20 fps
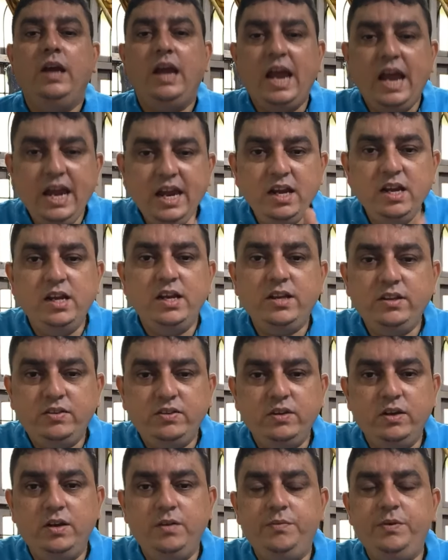English
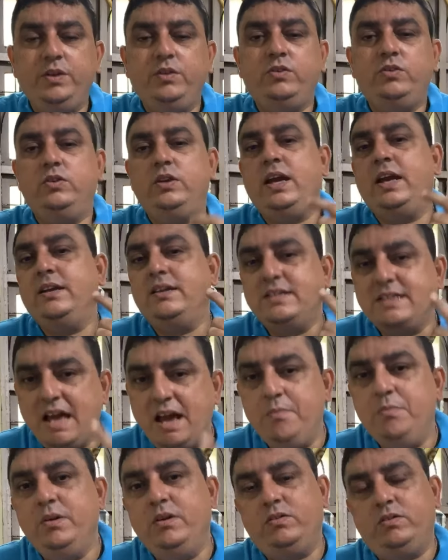service and
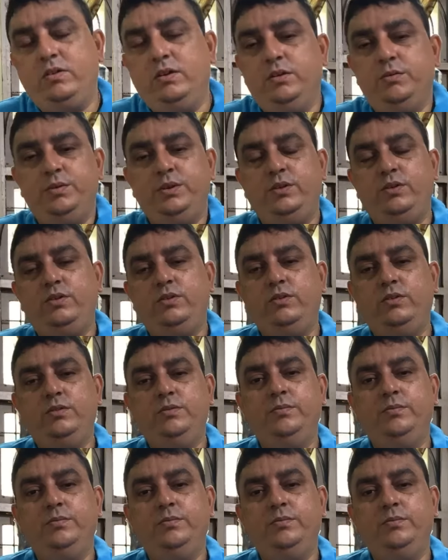Tamil service.